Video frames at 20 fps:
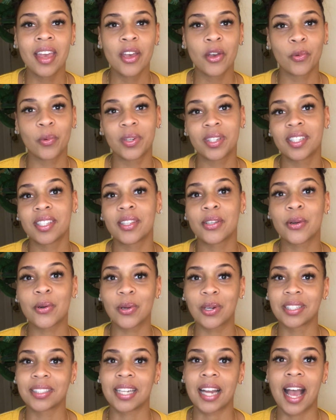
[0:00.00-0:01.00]
which is the
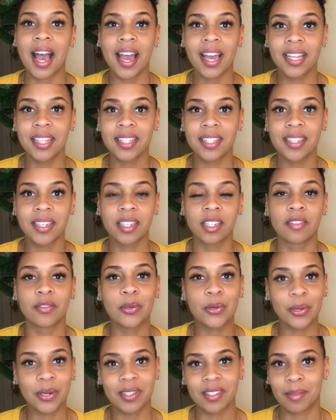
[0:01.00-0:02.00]
course that I took, and of
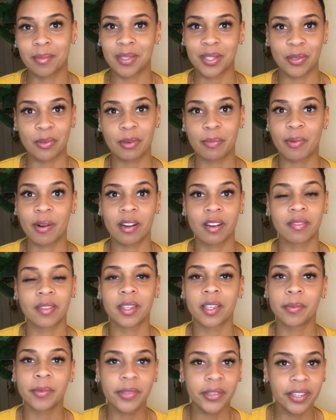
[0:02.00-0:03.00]
course I'm still a part of the
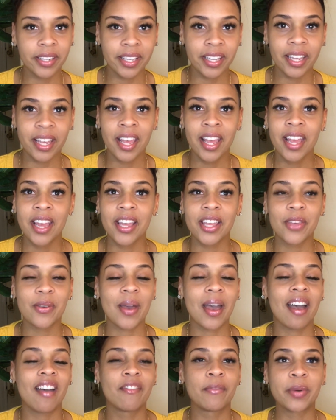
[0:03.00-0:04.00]
community. You
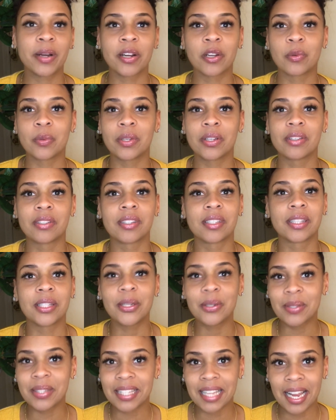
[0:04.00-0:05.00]
have Mark Will's The
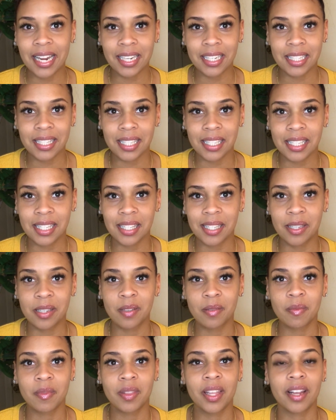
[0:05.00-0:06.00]
Loan Signing
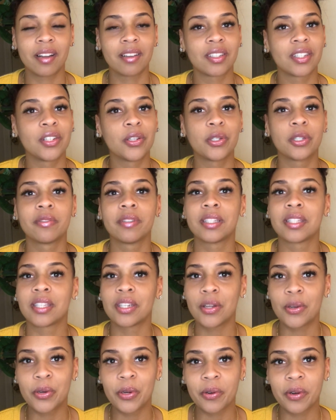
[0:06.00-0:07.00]
System. There's Notary to
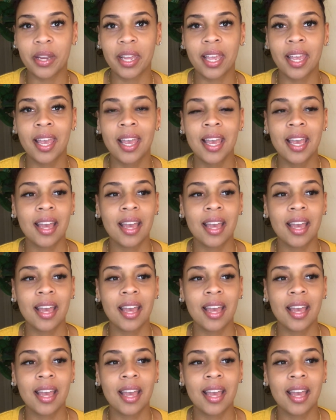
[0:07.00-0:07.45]
Notary.